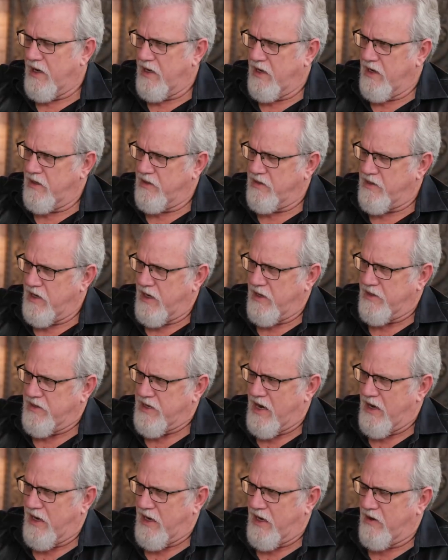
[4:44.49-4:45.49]
in
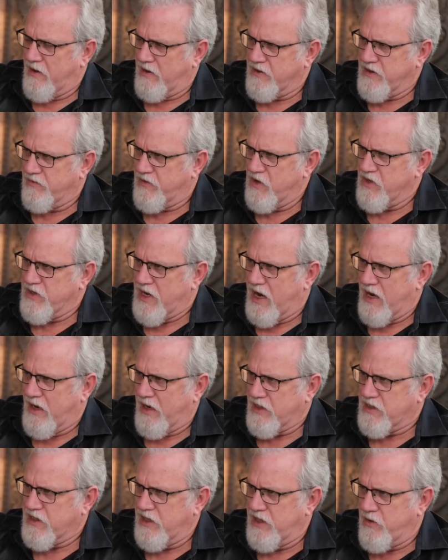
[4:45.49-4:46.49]
different
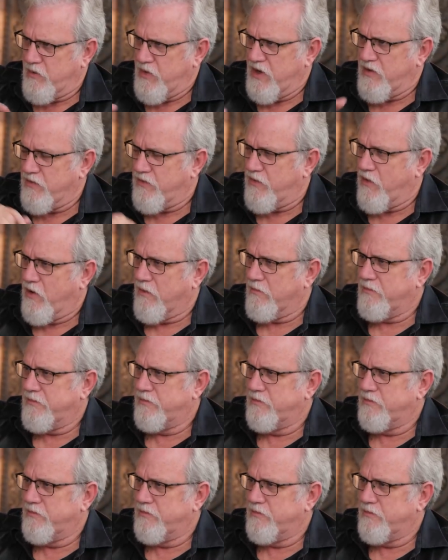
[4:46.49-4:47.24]
dialects in a written form?